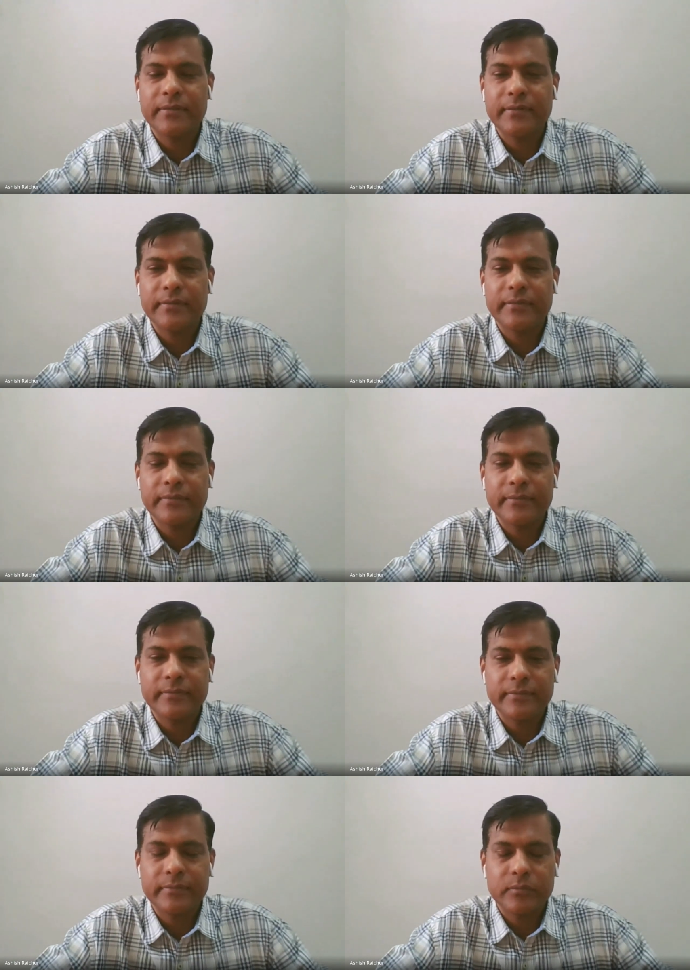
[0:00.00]

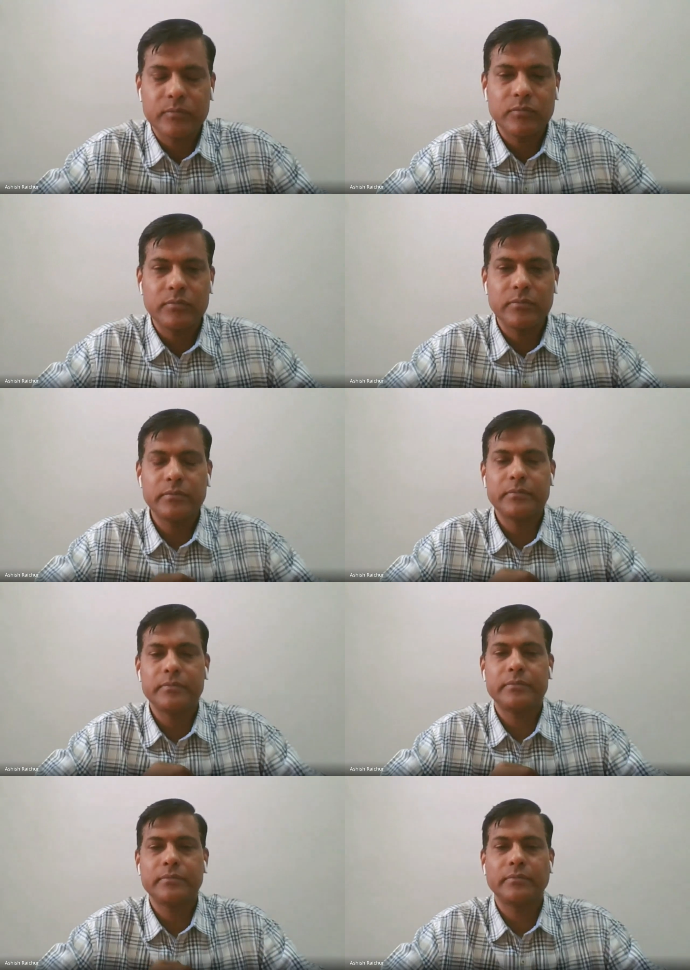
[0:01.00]

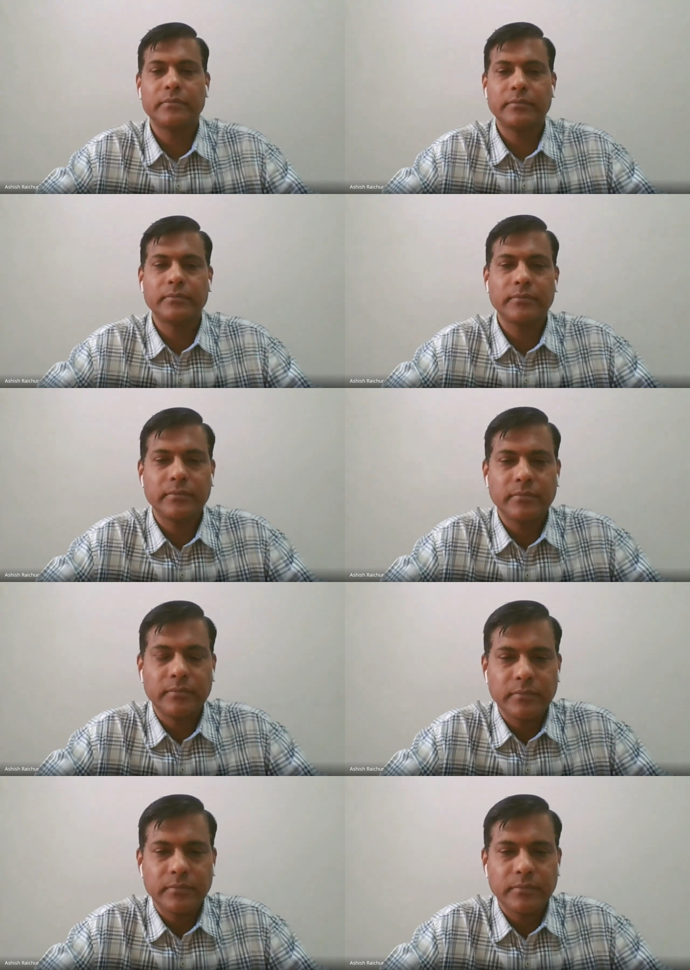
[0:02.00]
No one is speaking in this clip.